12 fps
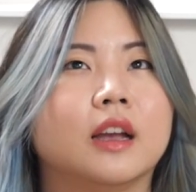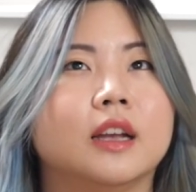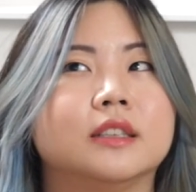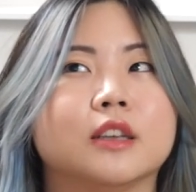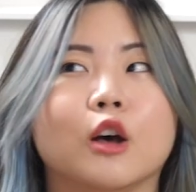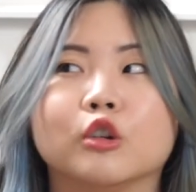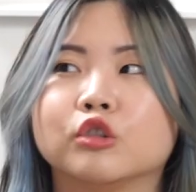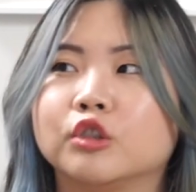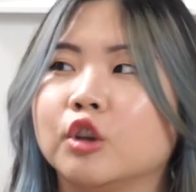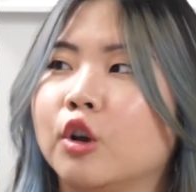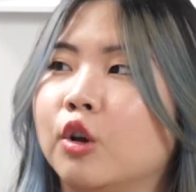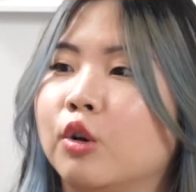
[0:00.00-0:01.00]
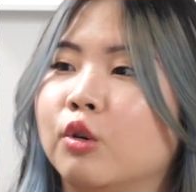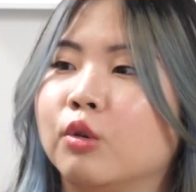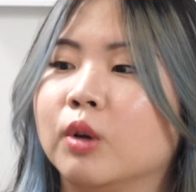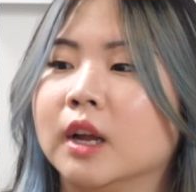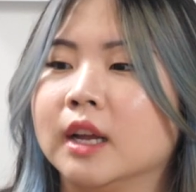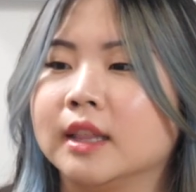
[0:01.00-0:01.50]
It's
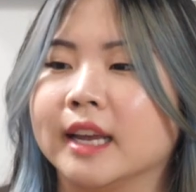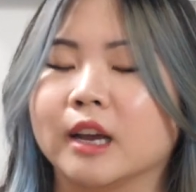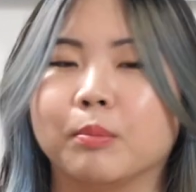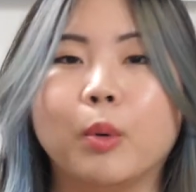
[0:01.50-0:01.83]
also like a